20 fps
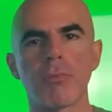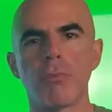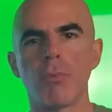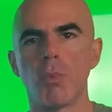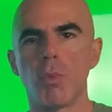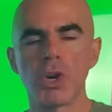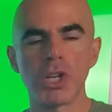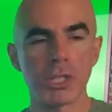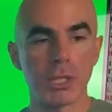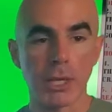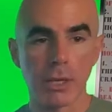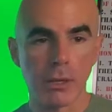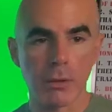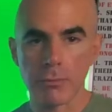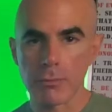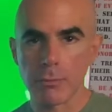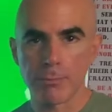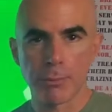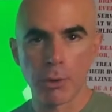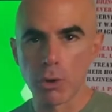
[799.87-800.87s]
What is the
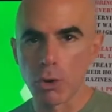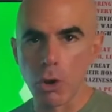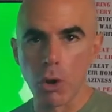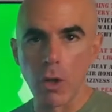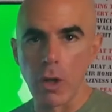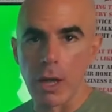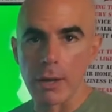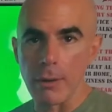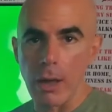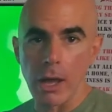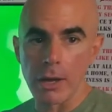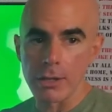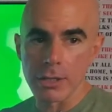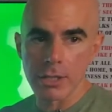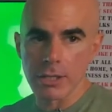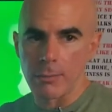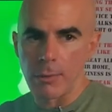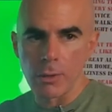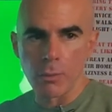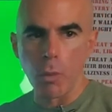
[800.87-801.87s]
protocol on, on
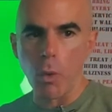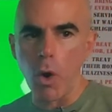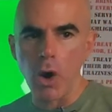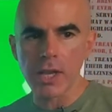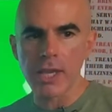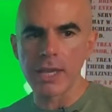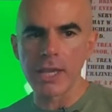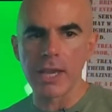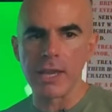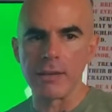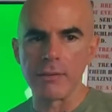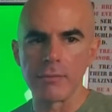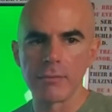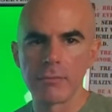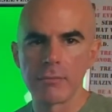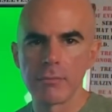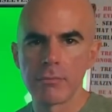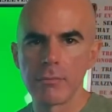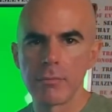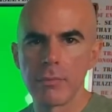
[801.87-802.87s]
someone walking in?
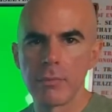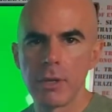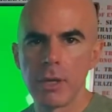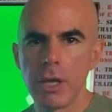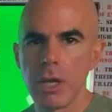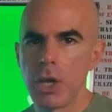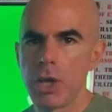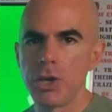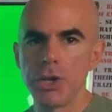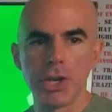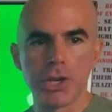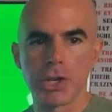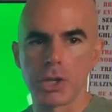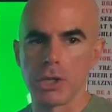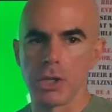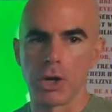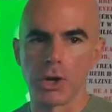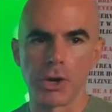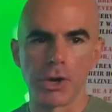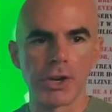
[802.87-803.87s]
You need to
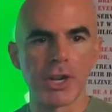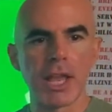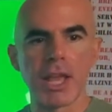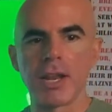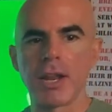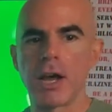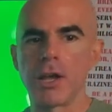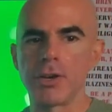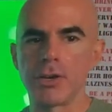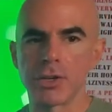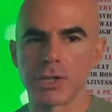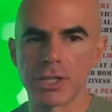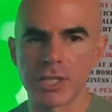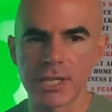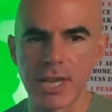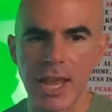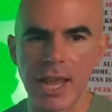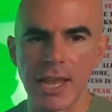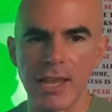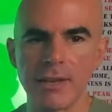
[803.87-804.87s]
learn and
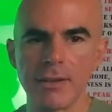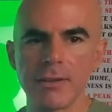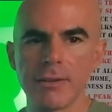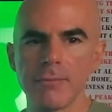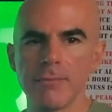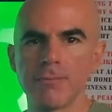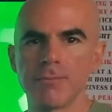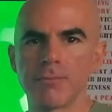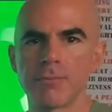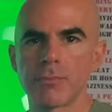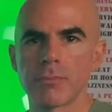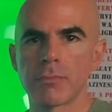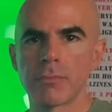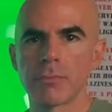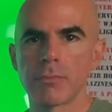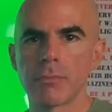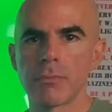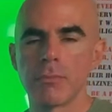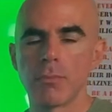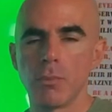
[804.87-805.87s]
understand
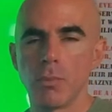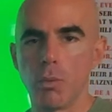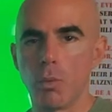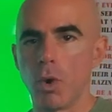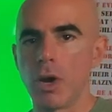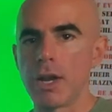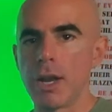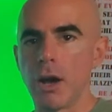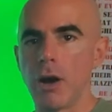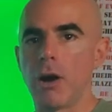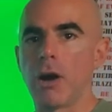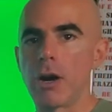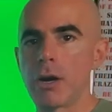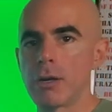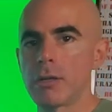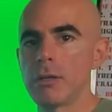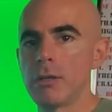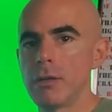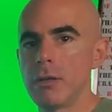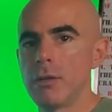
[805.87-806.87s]
what
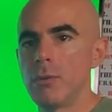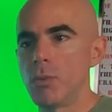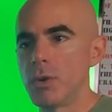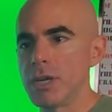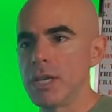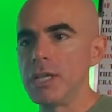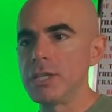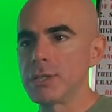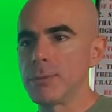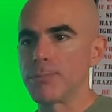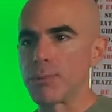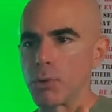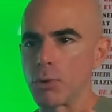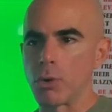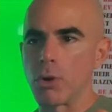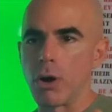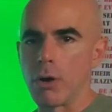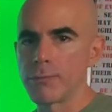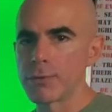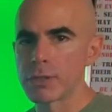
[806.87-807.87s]
are what is the
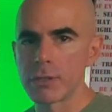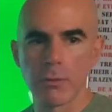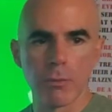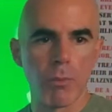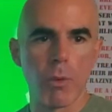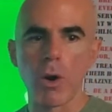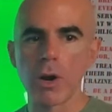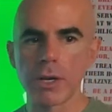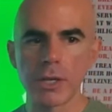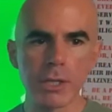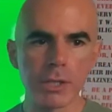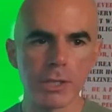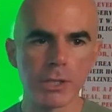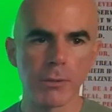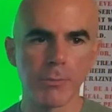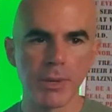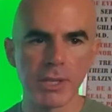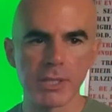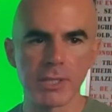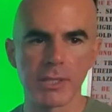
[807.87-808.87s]
protocol for someone walking into your
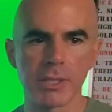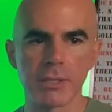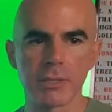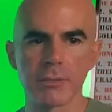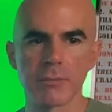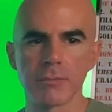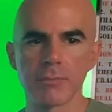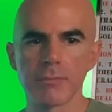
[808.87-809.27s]
business.